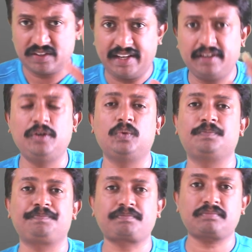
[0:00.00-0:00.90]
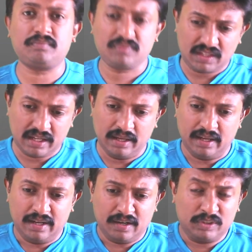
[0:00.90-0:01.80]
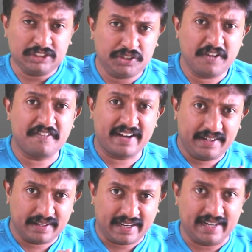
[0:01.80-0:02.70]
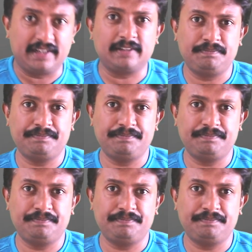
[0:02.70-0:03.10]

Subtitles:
Thank you. Once you have read that,